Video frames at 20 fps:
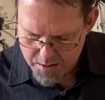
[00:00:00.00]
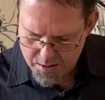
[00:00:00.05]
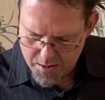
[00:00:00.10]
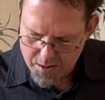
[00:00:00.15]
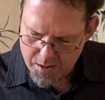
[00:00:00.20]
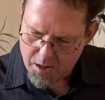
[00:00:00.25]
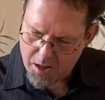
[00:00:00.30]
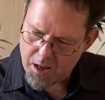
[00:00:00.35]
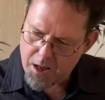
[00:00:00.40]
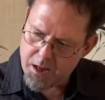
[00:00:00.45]

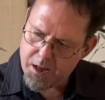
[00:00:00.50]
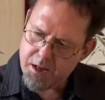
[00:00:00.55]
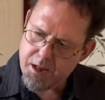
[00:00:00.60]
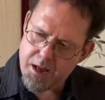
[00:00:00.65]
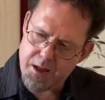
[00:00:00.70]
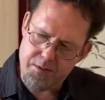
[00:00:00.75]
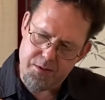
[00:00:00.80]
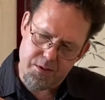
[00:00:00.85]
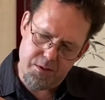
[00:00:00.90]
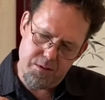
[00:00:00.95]

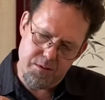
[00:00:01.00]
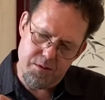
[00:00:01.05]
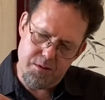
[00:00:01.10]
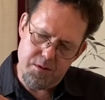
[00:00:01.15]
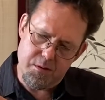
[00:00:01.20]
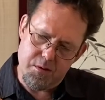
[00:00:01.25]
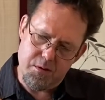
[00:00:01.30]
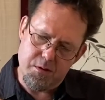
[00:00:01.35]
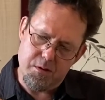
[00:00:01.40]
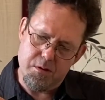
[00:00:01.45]
Yeah,
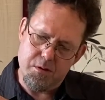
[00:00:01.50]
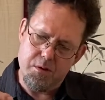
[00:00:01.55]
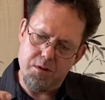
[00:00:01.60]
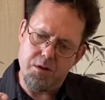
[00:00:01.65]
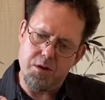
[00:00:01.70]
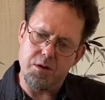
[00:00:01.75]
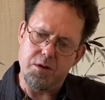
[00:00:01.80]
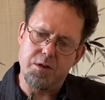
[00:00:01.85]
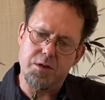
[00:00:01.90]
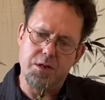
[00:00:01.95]
you
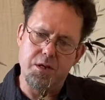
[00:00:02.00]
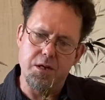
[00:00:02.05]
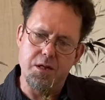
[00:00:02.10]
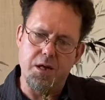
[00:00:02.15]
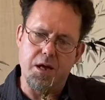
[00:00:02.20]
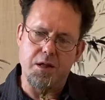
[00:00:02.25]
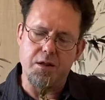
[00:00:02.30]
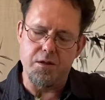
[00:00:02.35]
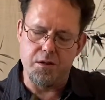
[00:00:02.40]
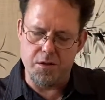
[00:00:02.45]
can see
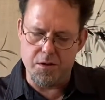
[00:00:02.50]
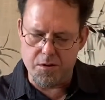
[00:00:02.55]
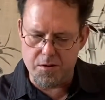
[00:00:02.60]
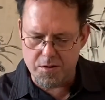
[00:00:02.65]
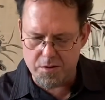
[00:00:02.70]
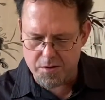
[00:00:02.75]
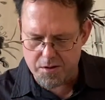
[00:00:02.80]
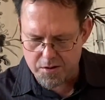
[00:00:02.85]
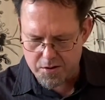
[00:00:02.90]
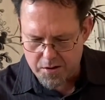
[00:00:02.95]
that
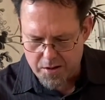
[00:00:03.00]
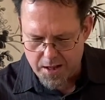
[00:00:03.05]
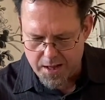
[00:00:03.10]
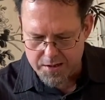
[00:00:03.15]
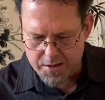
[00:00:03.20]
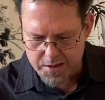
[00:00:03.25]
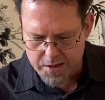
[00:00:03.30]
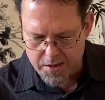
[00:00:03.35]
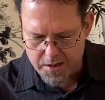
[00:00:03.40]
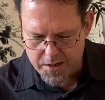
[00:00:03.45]

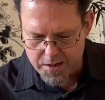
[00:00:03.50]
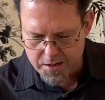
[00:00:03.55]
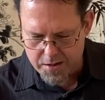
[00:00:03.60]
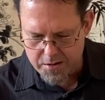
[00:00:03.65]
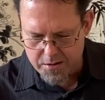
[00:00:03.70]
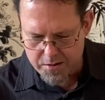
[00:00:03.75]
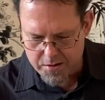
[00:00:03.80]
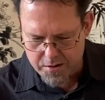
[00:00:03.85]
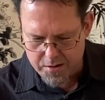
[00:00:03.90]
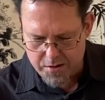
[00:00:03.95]

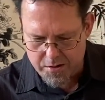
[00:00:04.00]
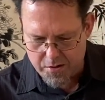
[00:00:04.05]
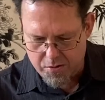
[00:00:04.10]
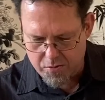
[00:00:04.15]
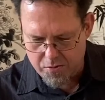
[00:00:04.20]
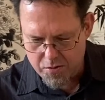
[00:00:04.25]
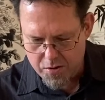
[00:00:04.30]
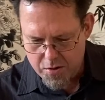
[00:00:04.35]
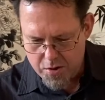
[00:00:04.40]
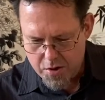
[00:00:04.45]
classically,
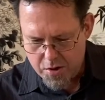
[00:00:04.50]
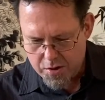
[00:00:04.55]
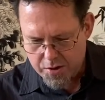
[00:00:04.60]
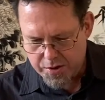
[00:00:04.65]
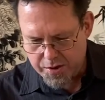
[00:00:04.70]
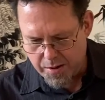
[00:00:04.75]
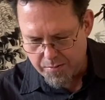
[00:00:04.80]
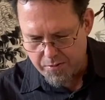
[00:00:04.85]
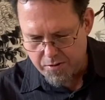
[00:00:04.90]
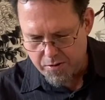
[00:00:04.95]

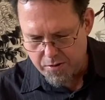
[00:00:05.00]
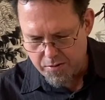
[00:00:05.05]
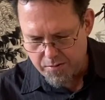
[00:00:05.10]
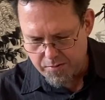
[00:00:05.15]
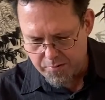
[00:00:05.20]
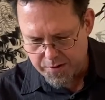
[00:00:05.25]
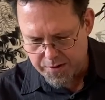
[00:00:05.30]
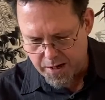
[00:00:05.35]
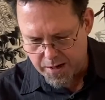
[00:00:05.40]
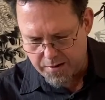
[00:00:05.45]

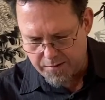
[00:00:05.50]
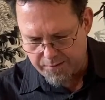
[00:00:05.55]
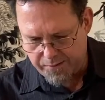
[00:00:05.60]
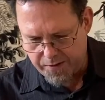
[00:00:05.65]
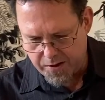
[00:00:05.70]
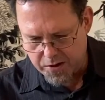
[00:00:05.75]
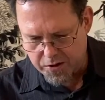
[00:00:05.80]
summer second flush